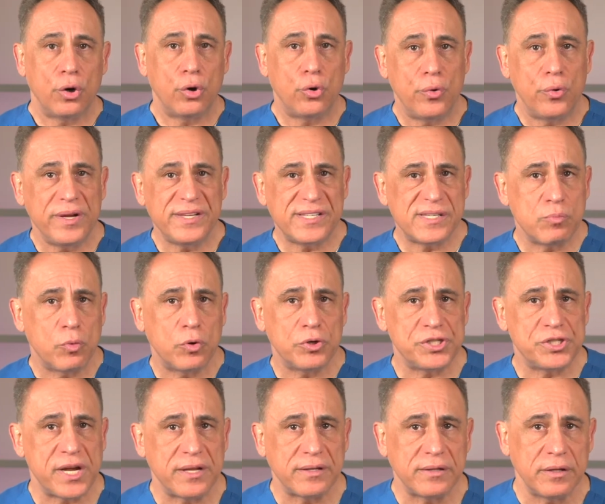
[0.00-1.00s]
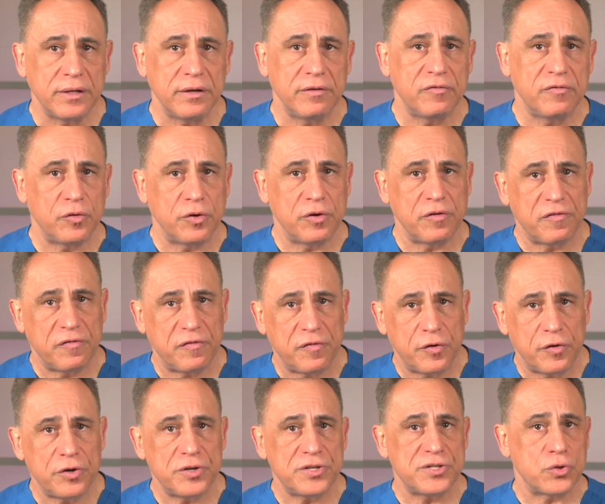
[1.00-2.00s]
Rinse more gently for the
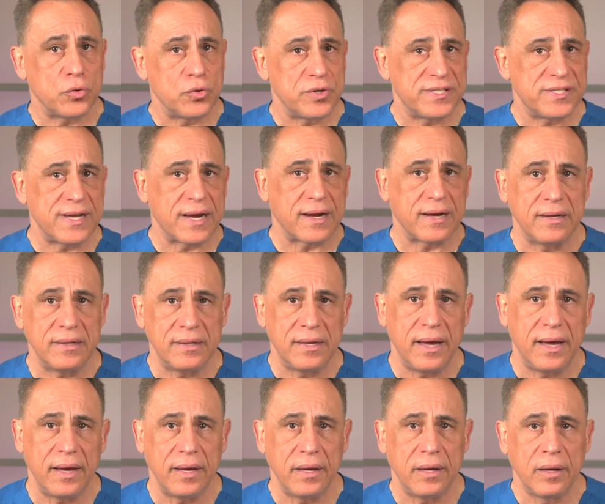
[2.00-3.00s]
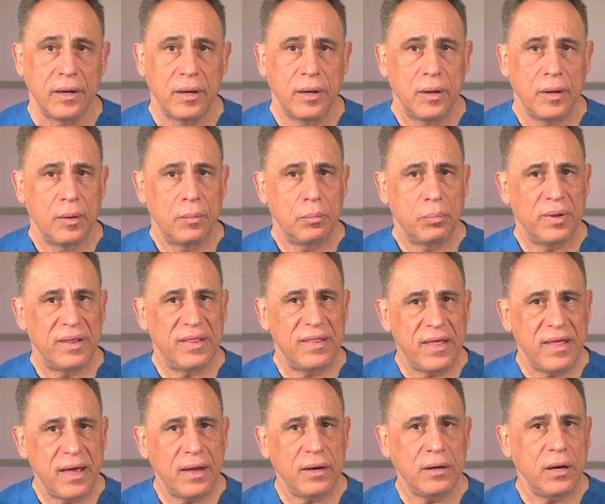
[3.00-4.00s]
first or second day, but
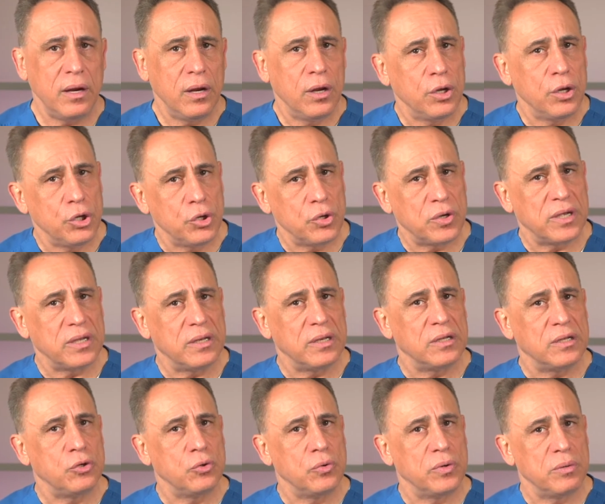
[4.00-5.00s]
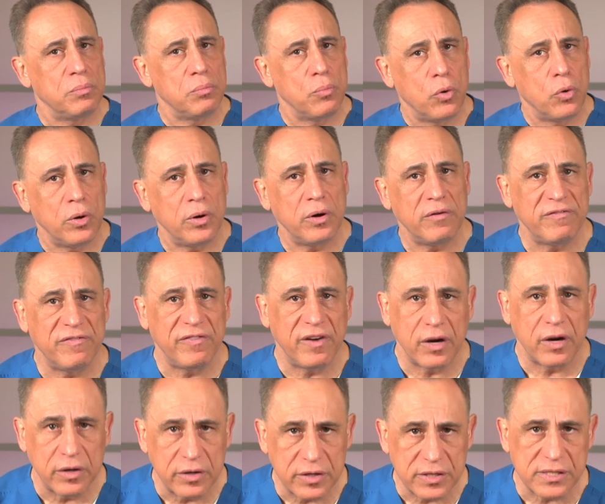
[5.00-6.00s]
then you can do it more
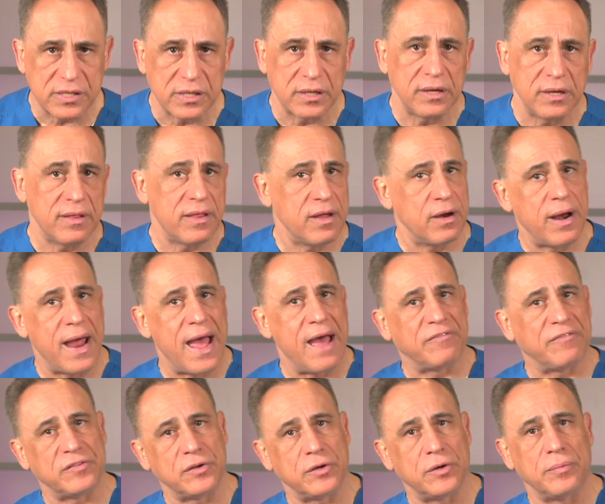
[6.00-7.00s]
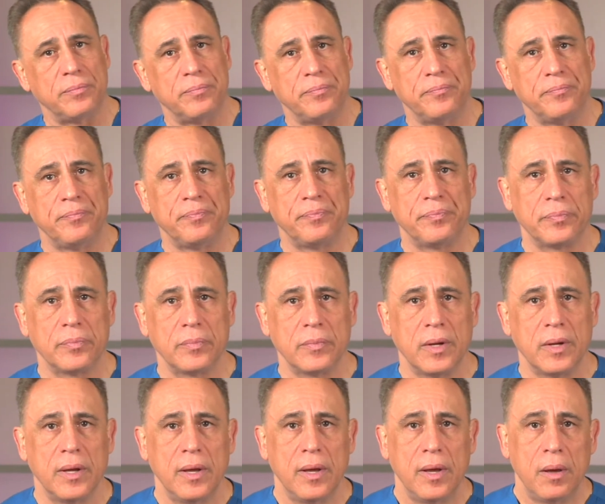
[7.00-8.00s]
vigorously thereafter.
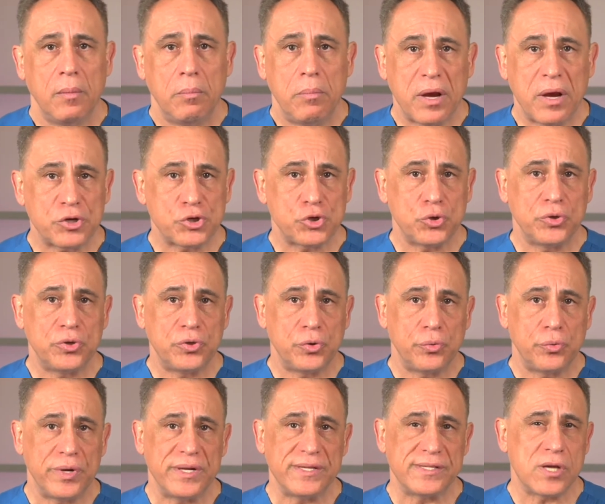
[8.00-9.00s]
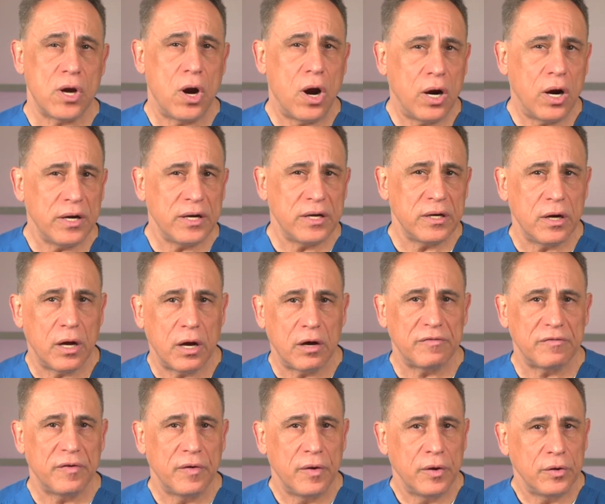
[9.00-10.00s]
Make sure to rinse hard
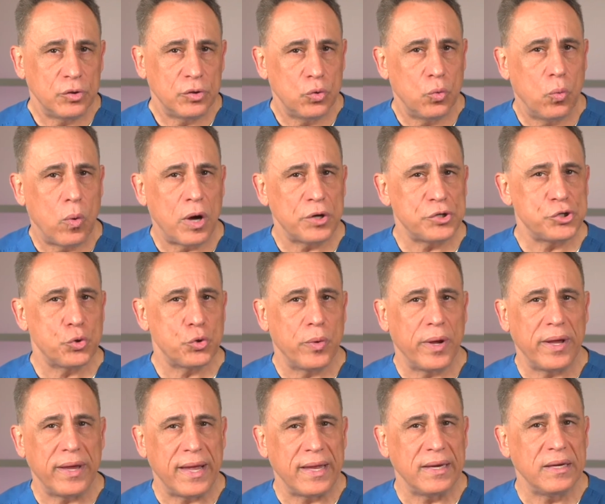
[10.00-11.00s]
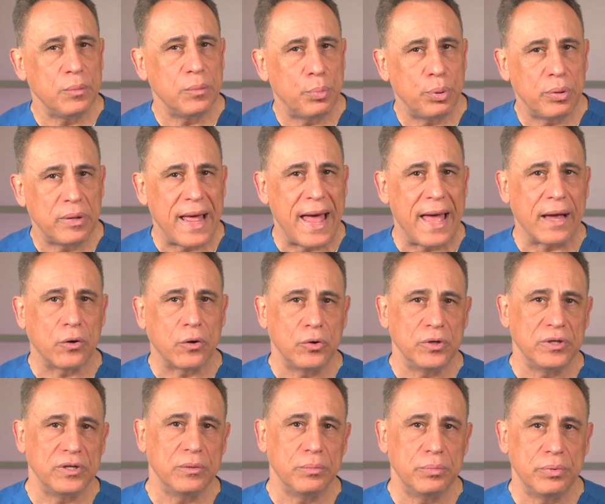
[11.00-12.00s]
enough to wash away any plaque or
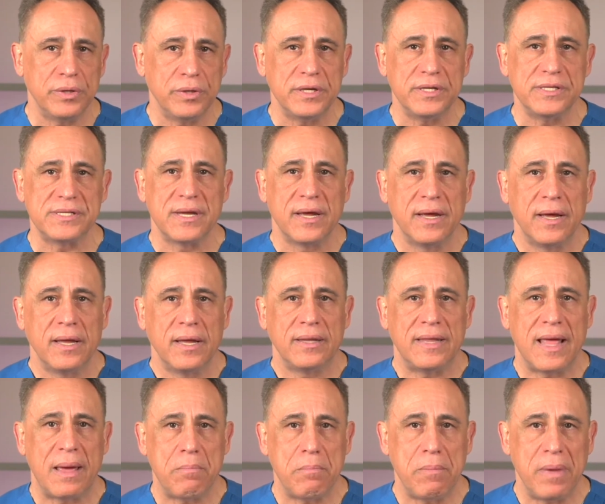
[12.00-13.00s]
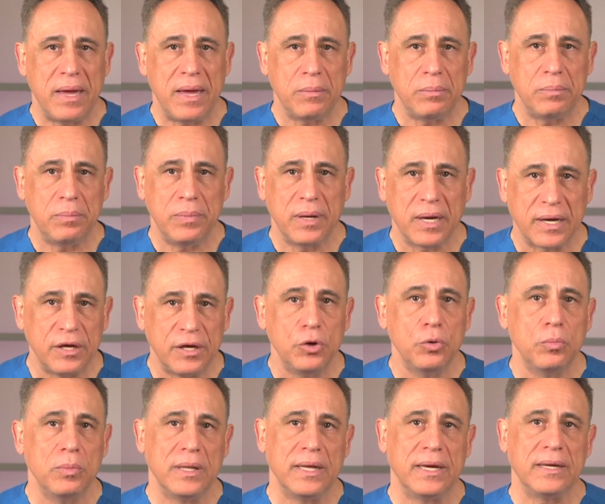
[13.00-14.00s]
debris that may
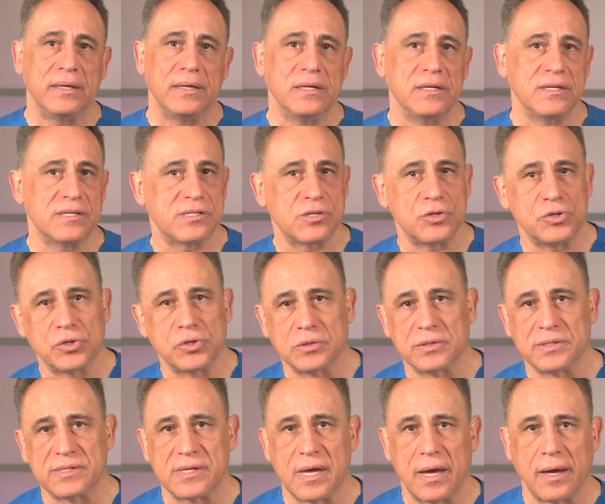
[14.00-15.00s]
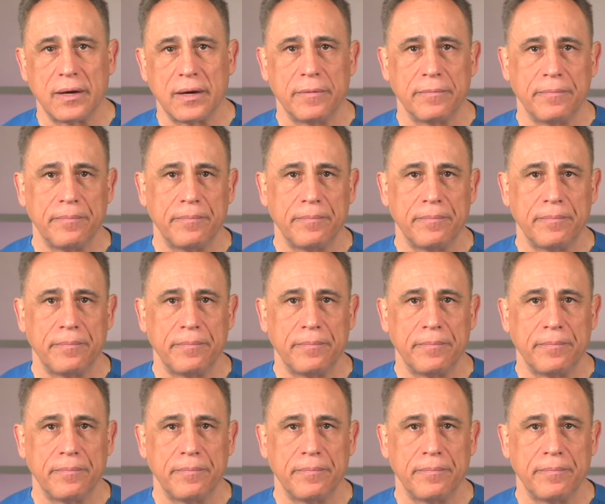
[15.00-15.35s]
accumulate in the surgical site.